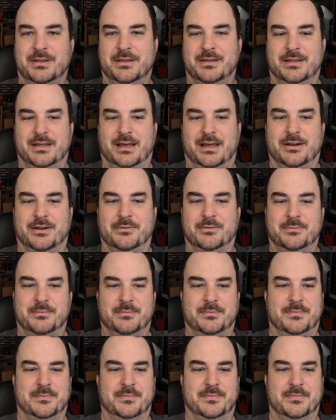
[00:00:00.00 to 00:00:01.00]
I don't
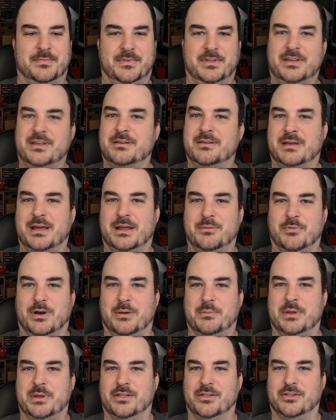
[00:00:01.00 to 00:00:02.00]
know, it kind of
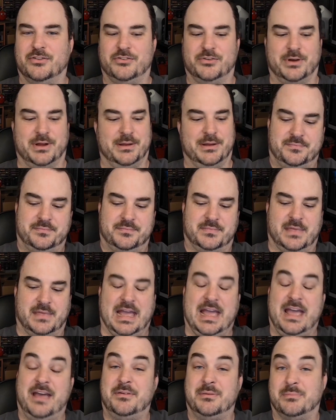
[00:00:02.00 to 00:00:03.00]
brought me a little joy.
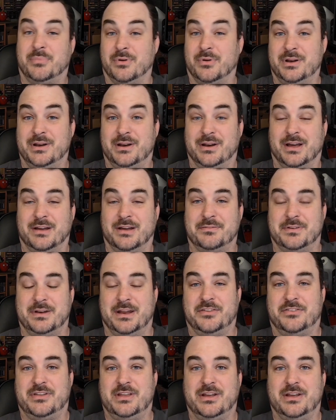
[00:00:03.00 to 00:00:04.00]
I haven't printed off an
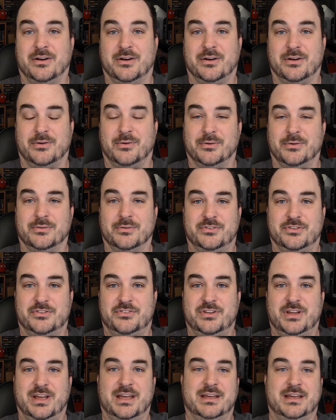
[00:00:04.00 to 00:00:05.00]
SD card holder
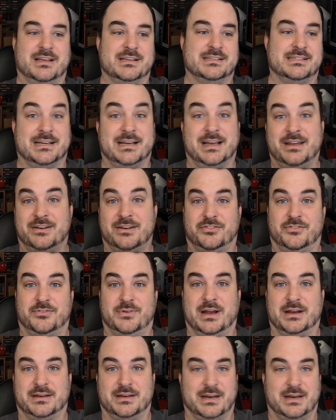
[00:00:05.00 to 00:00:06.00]
just yet because I got
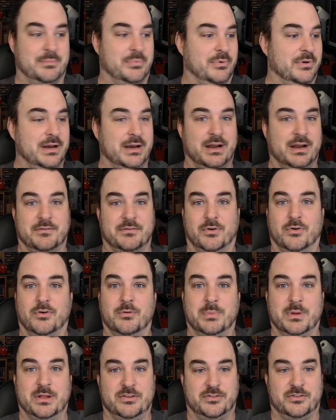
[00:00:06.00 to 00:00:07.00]
distracted. I printed off a
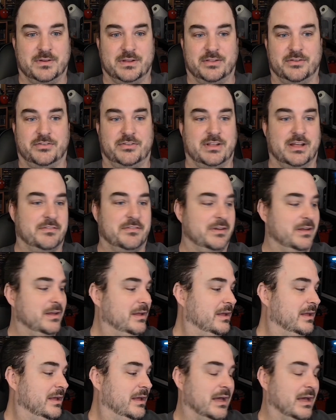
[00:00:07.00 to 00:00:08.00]
whole bunch of other stuff.
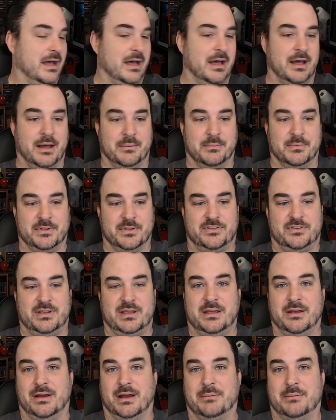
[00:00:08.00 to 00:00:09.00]
Let's see
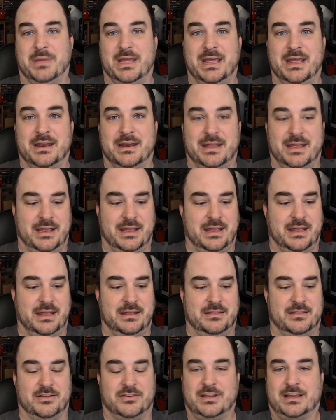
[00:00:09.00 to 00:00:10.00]
here.
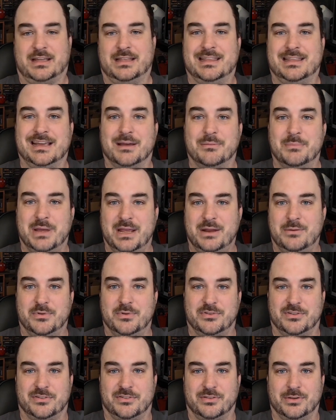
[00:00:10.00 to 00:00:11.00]
The second thing I made
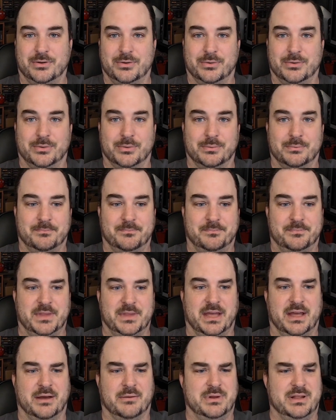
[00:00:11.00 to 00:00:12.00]
was this little,
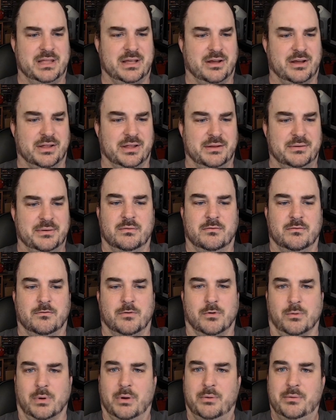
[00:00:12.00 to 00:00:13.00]
what do they call it?
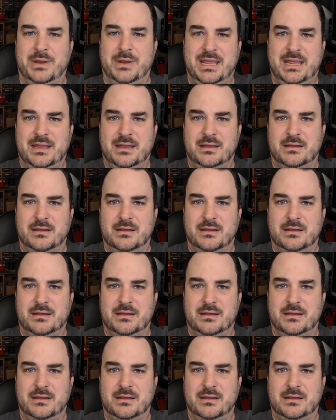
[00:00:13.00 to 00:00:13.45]
Voroni